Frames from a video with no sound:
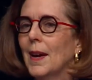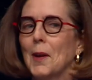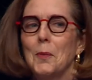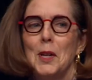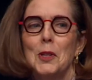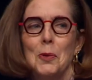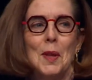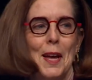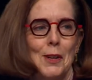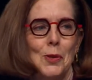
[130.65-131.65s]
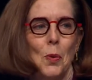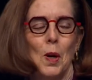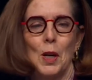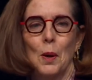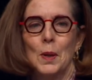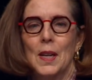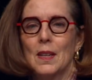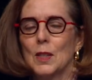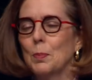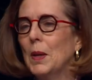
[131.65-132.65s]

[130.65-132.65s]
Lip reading: And we do that as Oregonians